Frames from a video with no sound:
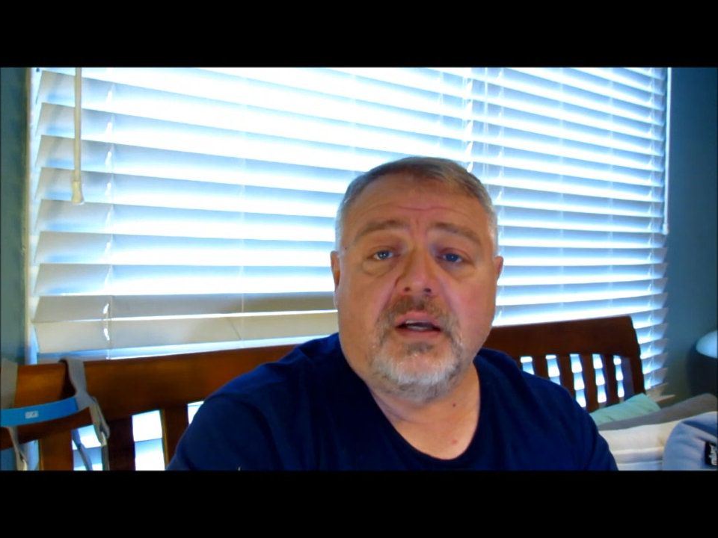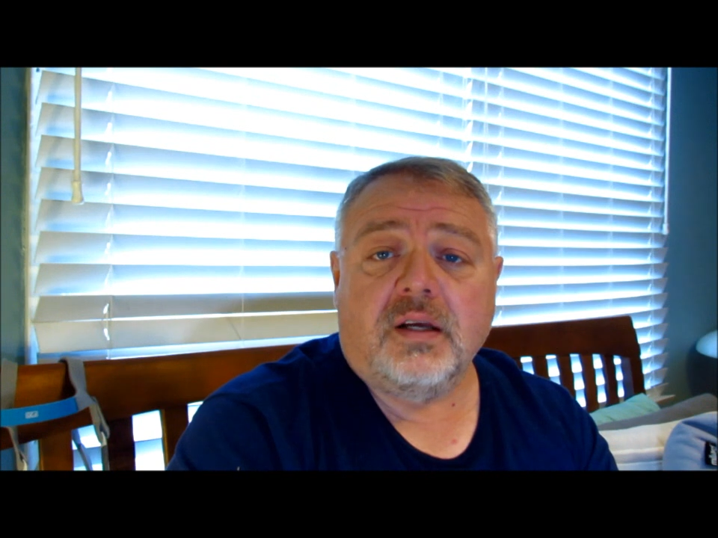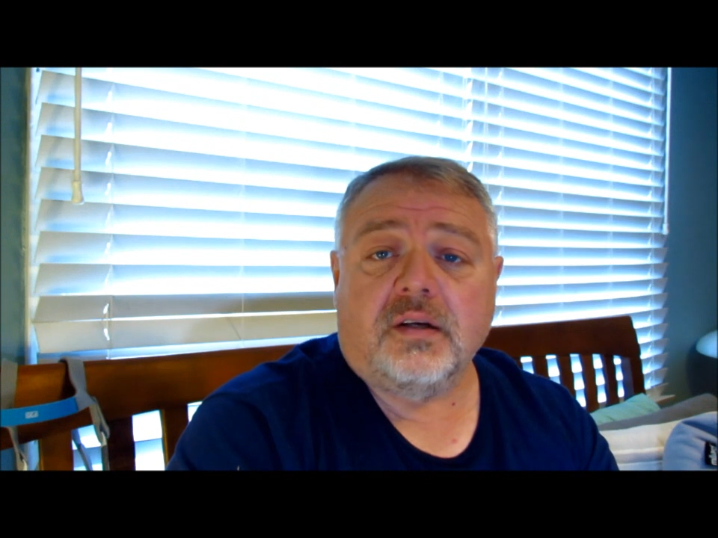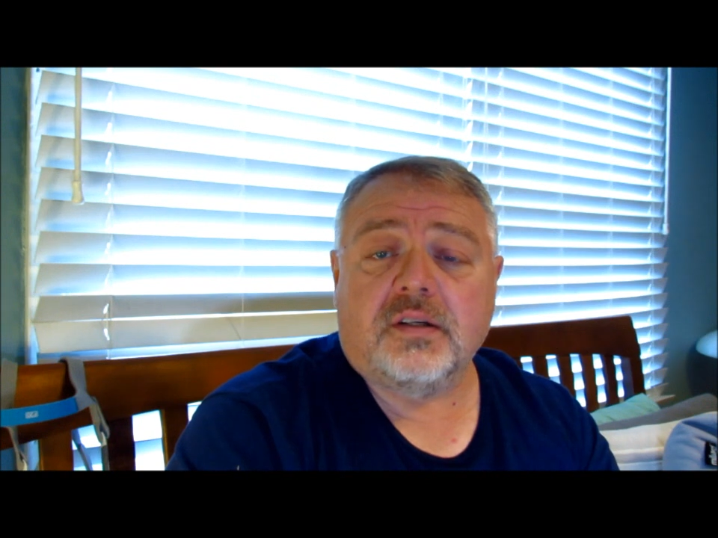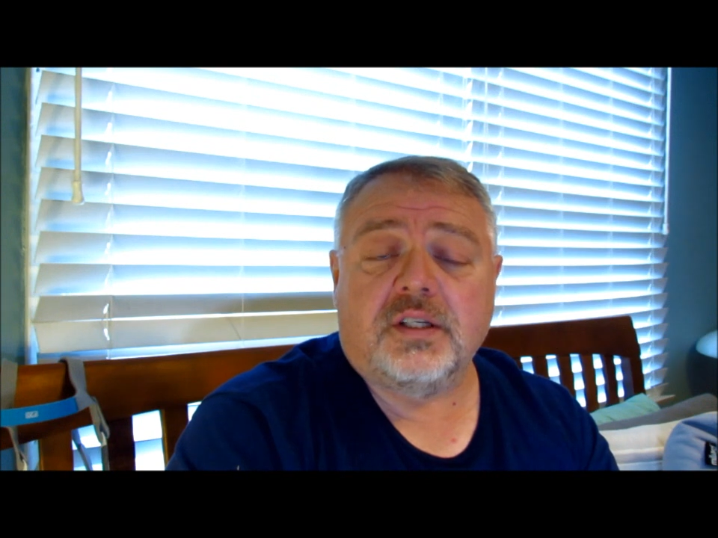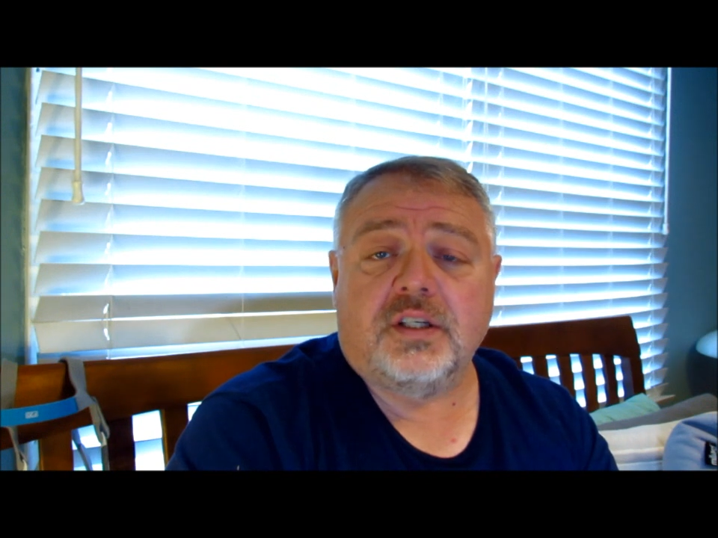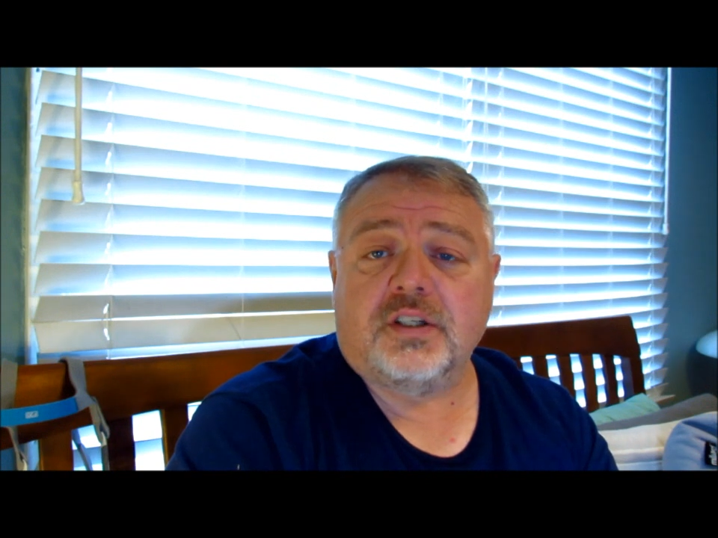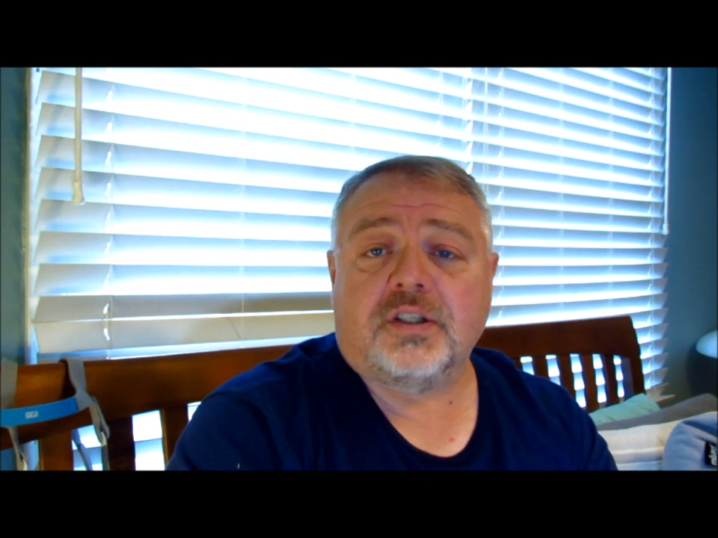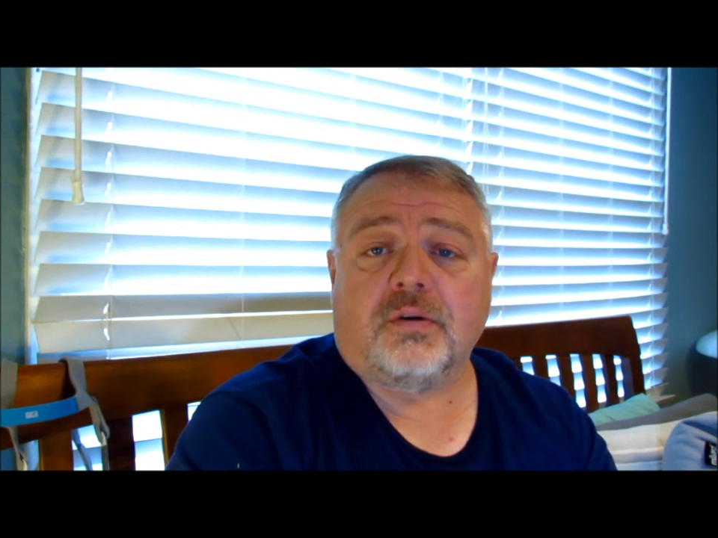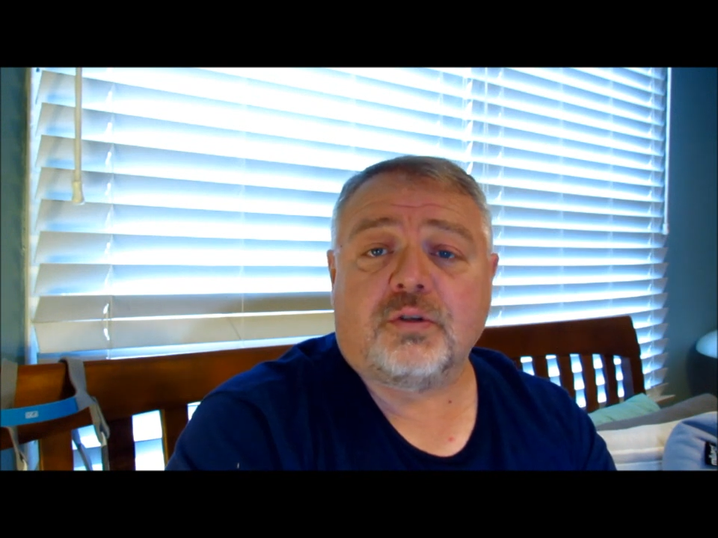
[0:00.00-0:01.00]
because you
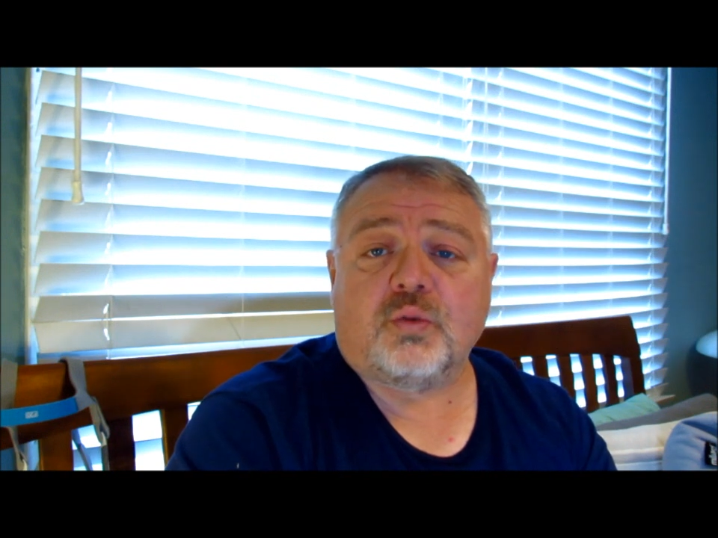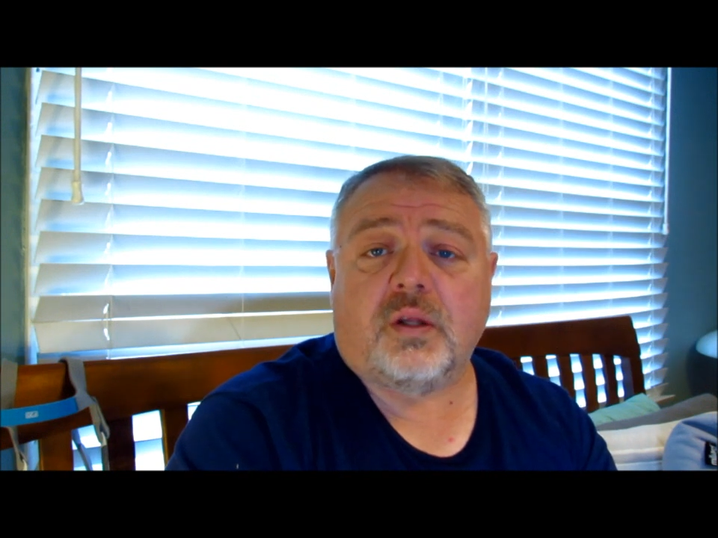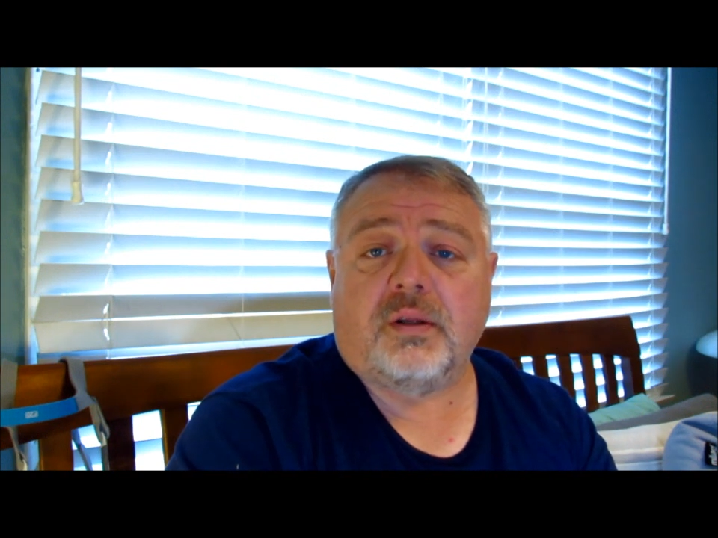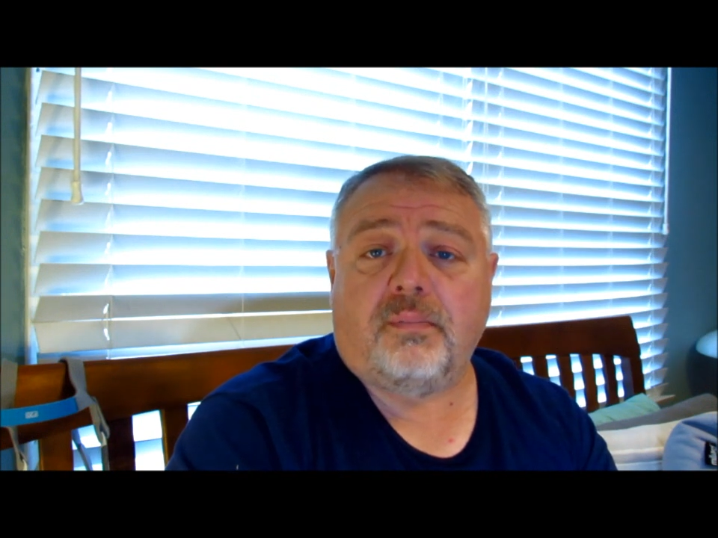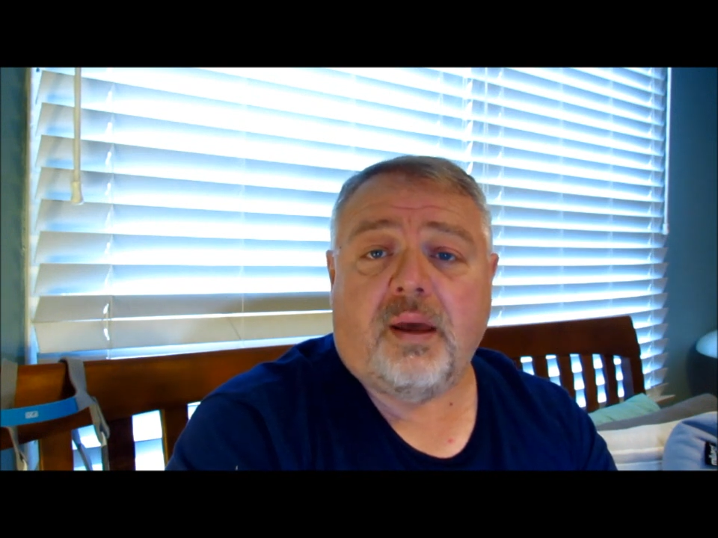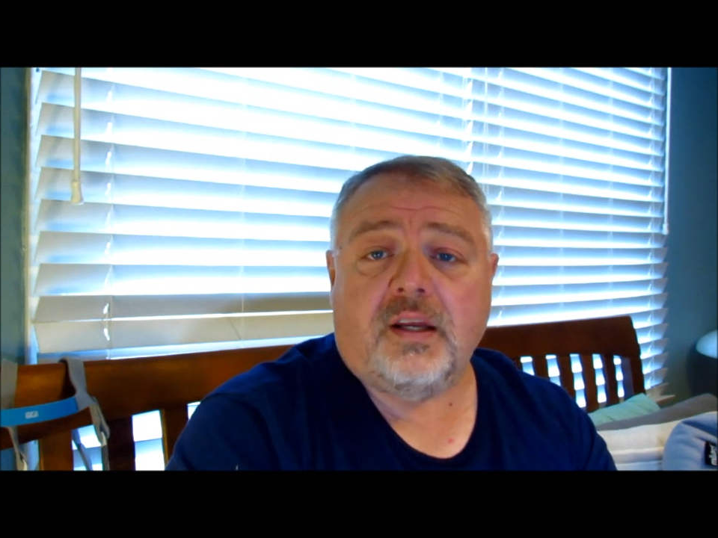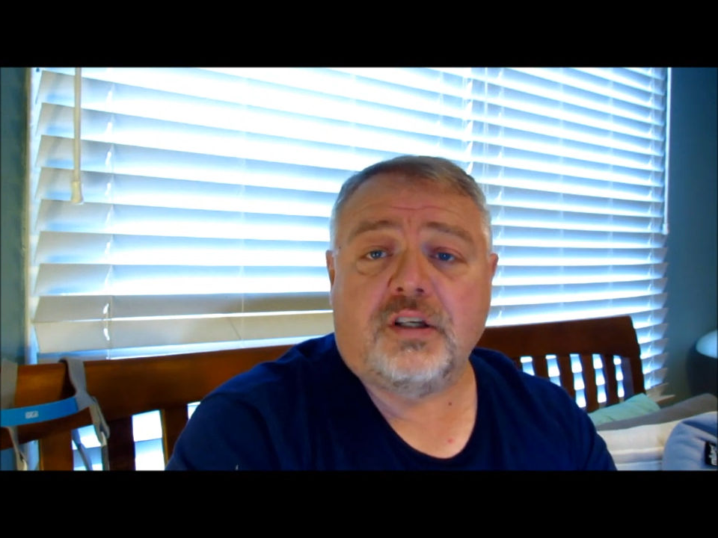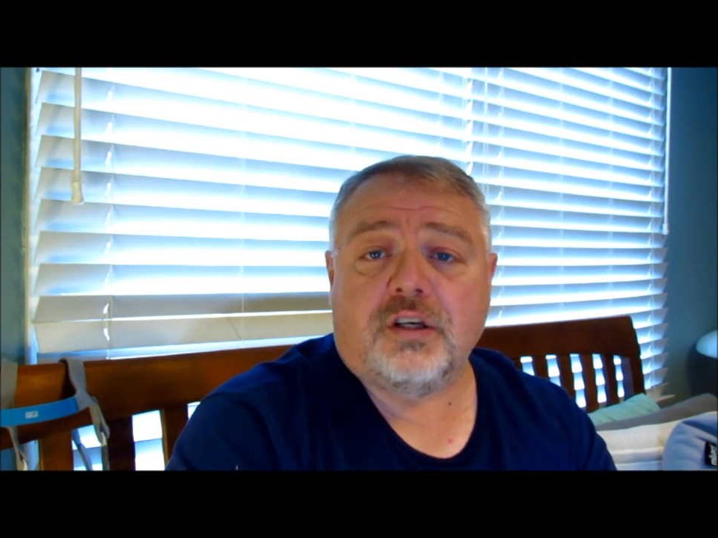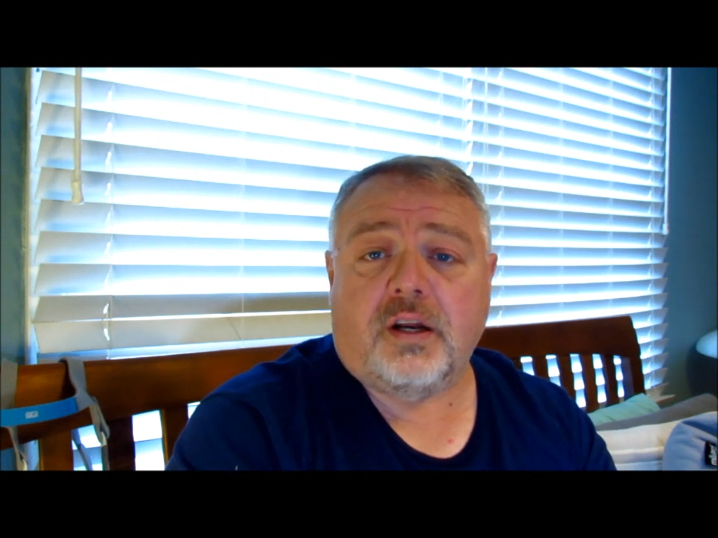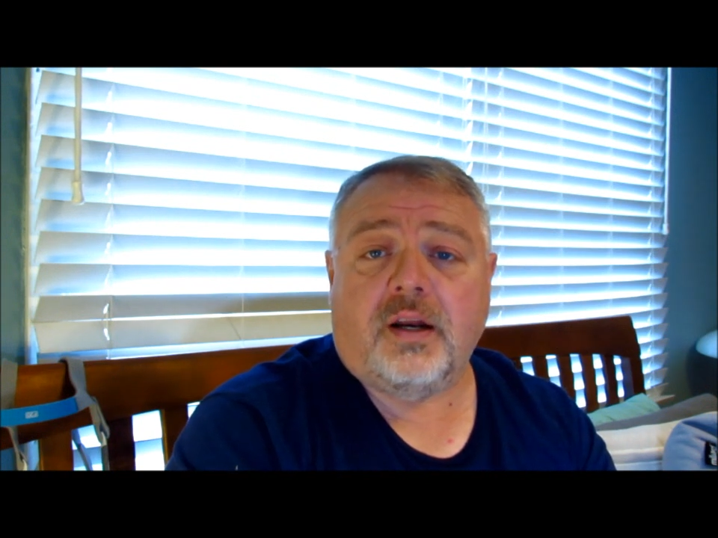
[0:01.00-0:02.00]
just don't sweat the petty
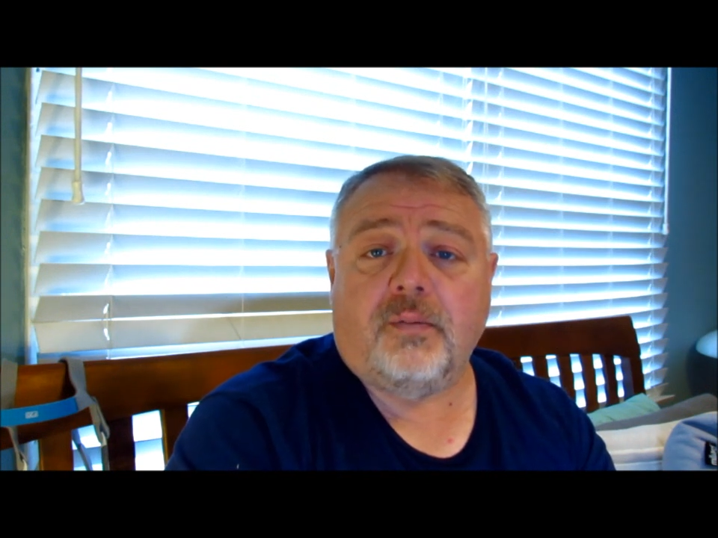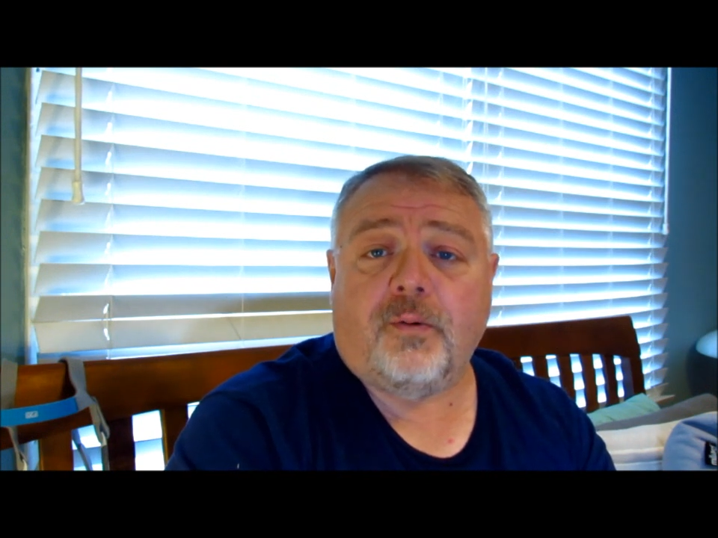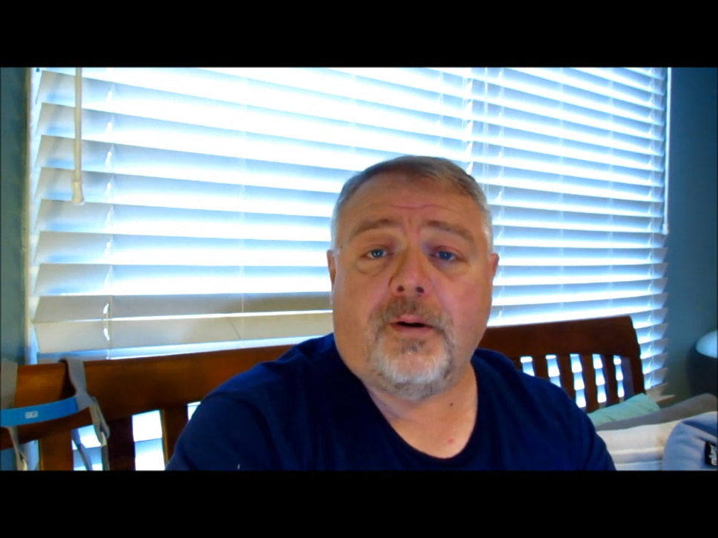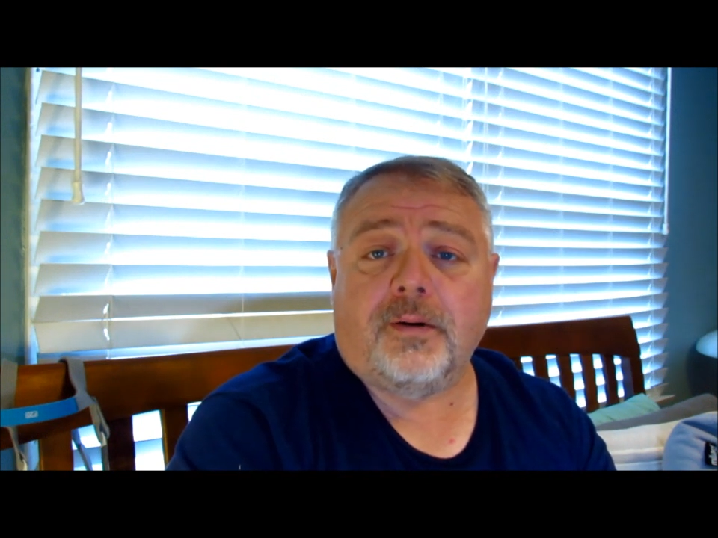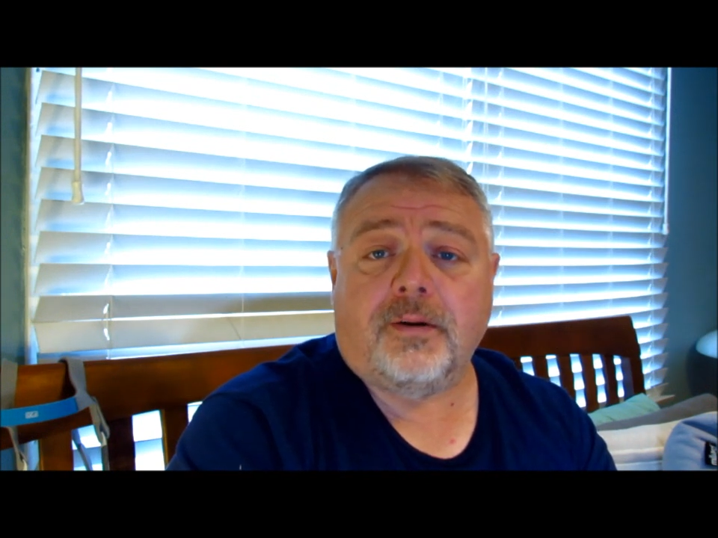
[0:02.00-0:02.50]
shit anymore,